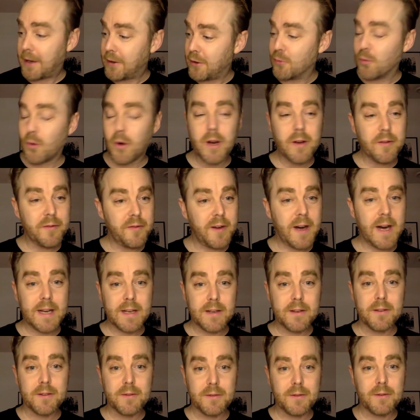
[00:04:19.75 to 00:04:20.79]
to
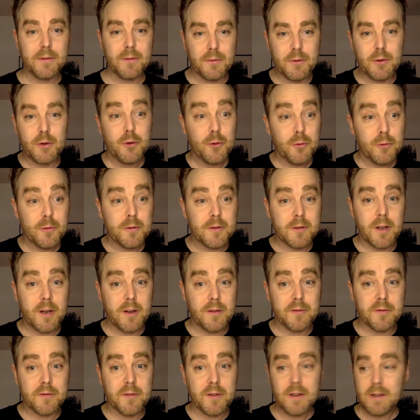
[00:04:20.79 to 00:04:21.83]
find cool
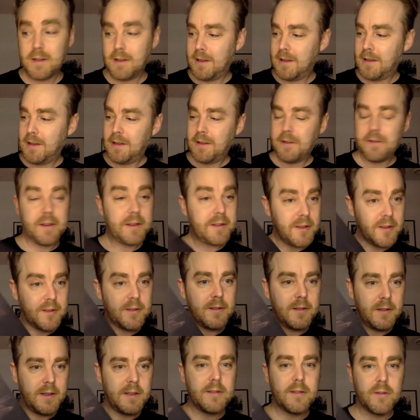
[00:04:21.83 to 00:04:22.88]
stuff, this
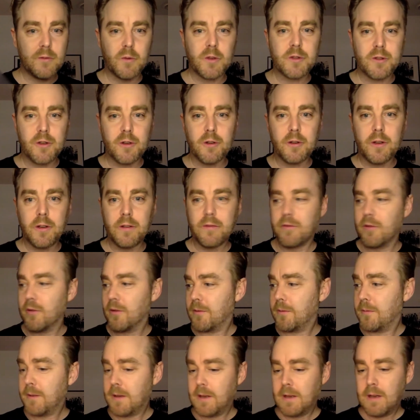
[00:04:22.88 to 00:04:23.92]
is what you're looking for.
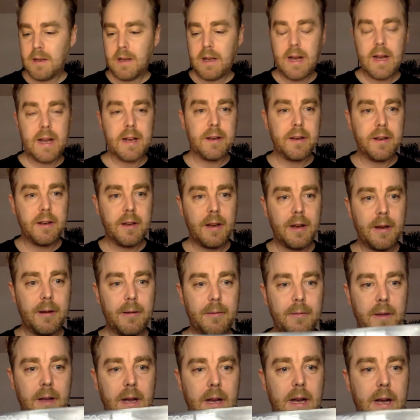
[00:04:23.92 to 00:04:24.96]
And
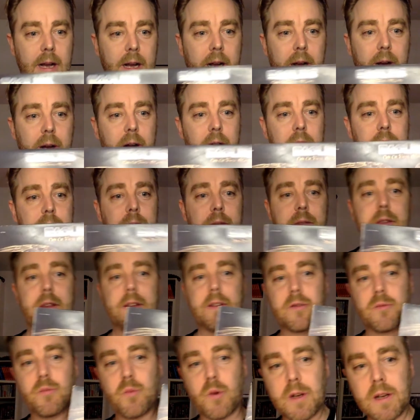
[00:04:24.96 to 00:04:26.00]

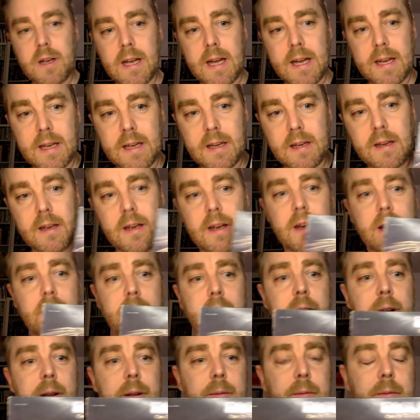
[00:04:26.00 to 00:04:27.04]
this one,
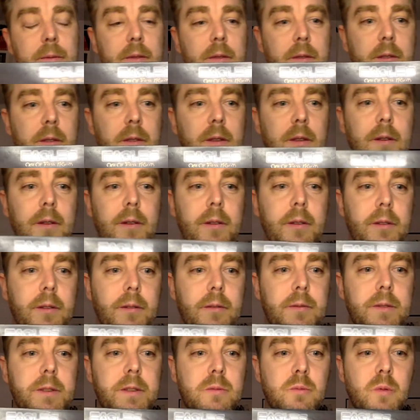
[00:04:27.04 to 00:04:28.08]

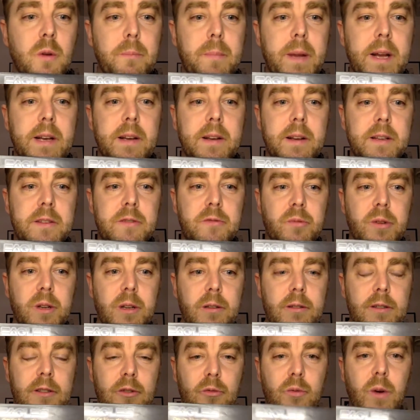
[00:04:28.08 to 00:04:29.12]
this one made in Israel,
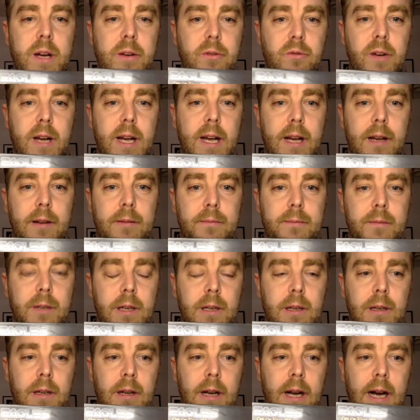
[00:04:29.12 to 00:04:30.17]
is quite rare.
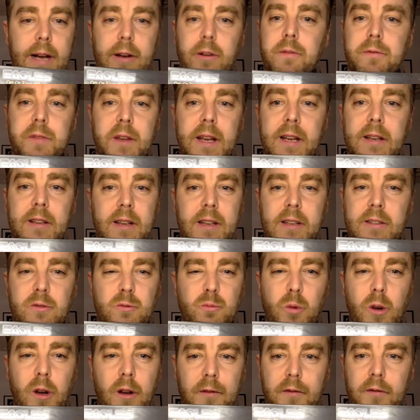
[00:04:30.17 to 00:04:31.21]
I don't think it's
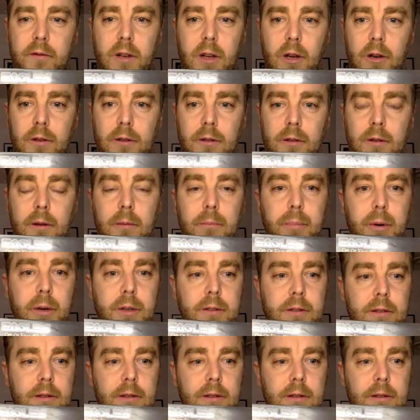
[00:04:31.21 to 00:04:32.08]
worth a lot, but